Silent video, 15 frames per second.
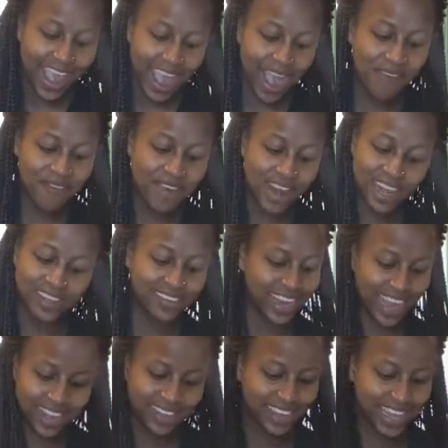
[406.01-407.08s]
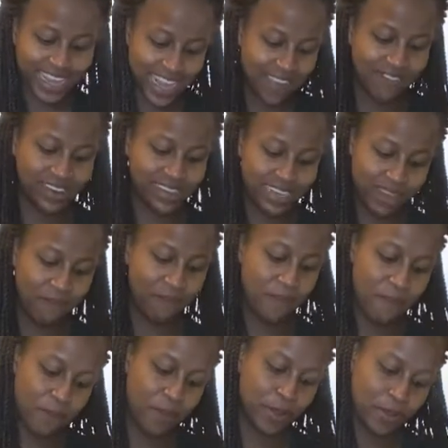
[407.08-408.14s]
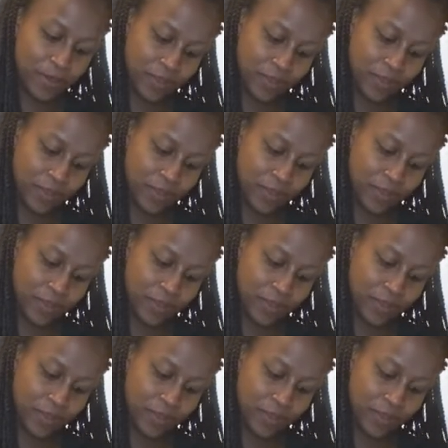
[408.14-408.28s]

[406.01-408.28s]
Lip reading: I'm really trying to get everything, people.